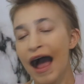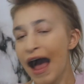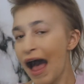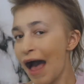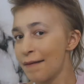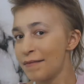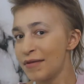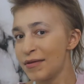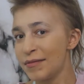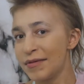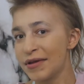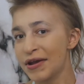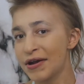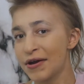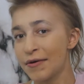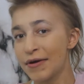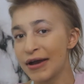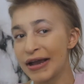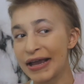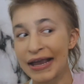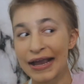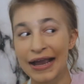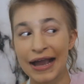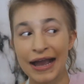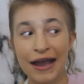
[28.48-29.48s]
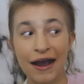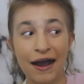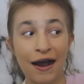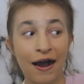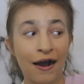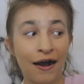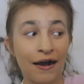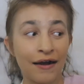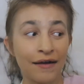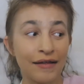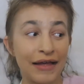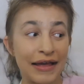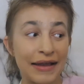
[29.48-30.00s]
I'm going to be going
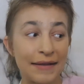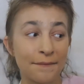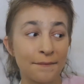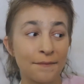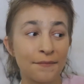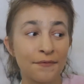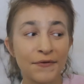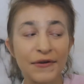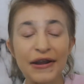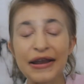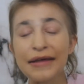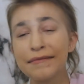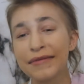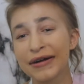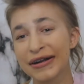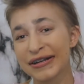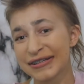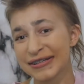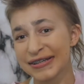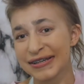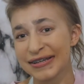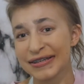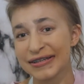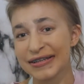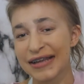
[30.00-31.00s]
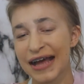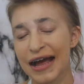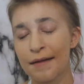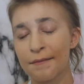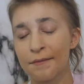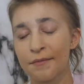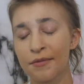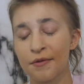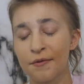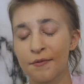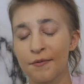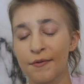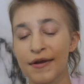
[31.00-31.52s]
like pretty much in
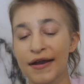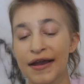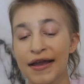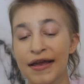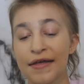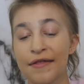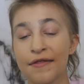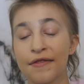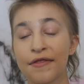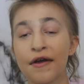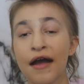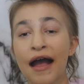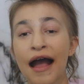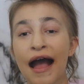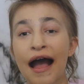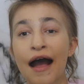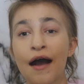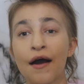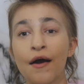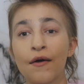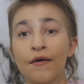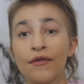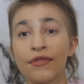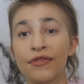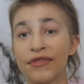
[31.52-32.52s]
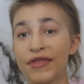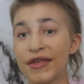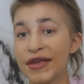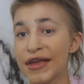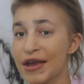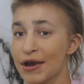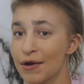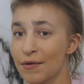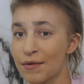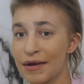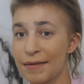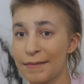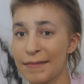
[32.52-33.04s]
depth with
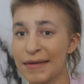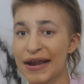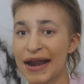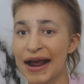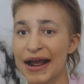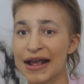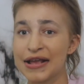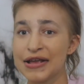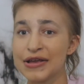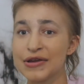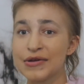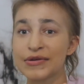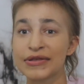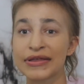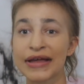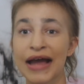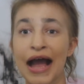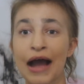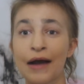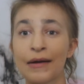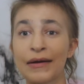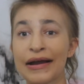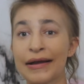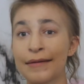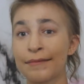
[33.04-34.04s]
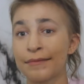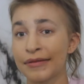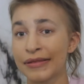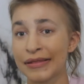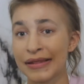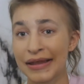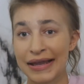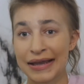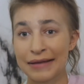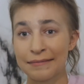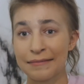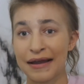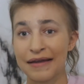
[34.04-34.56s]
the equipment I use, how I
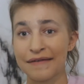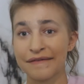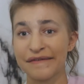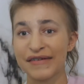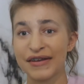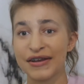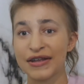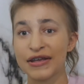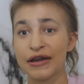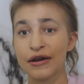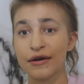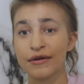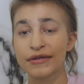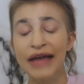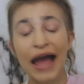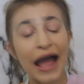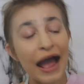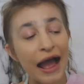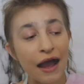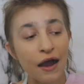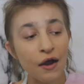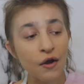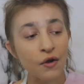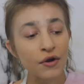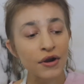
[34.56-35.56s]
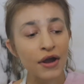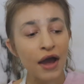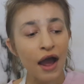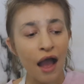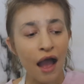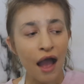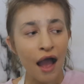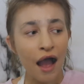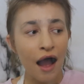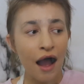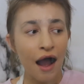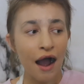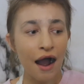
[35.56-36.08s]
plan my videos out,
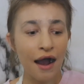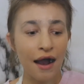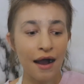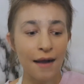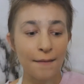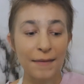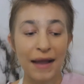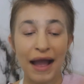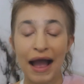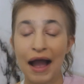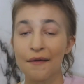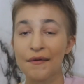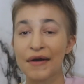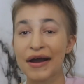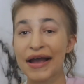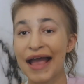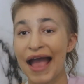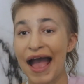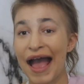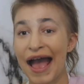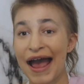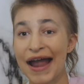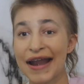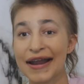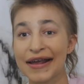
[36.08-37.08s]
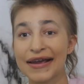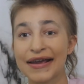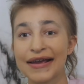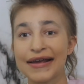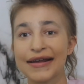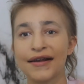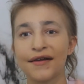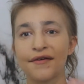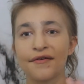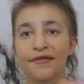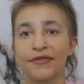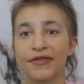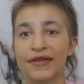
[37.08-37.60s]
how I
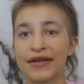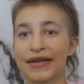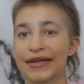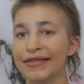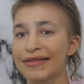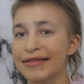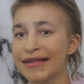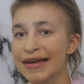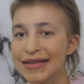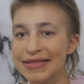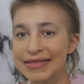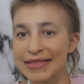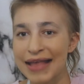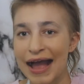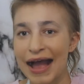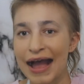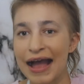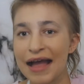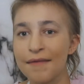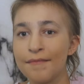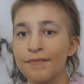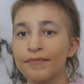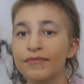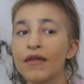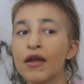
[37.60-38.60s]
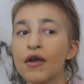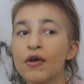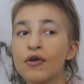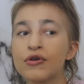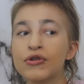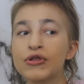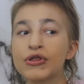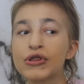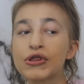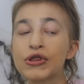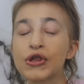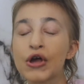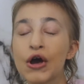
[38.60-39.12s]
edit, things like that.
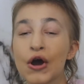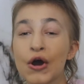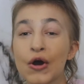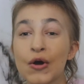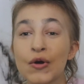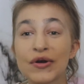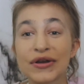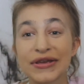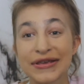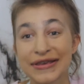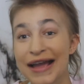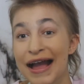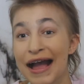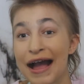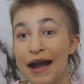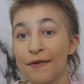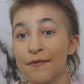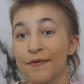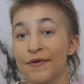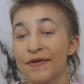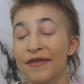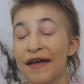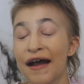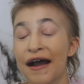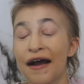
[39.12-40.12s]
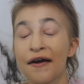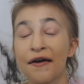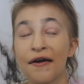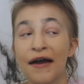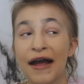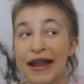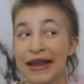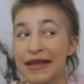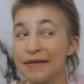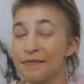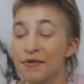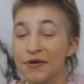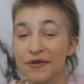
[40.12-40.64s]
So yeah,
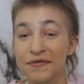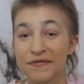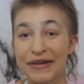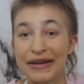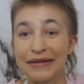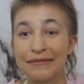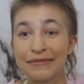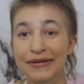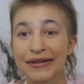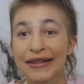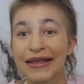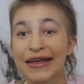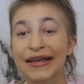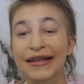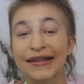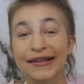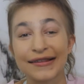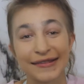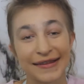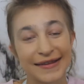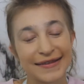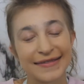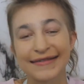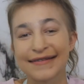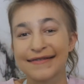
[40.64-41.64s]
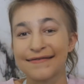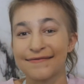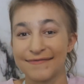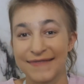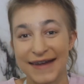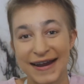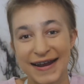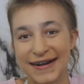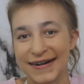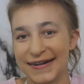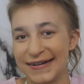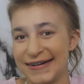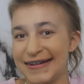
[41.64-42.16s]
without any more rambling, let's get
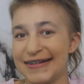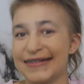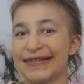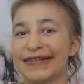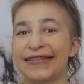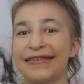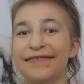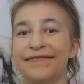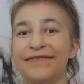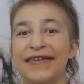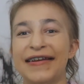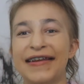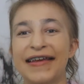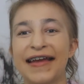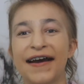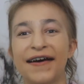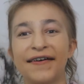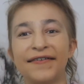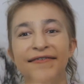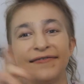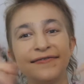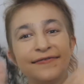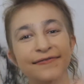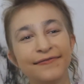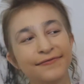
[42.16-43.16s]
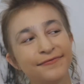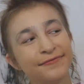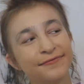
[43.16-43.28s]
right on into the video.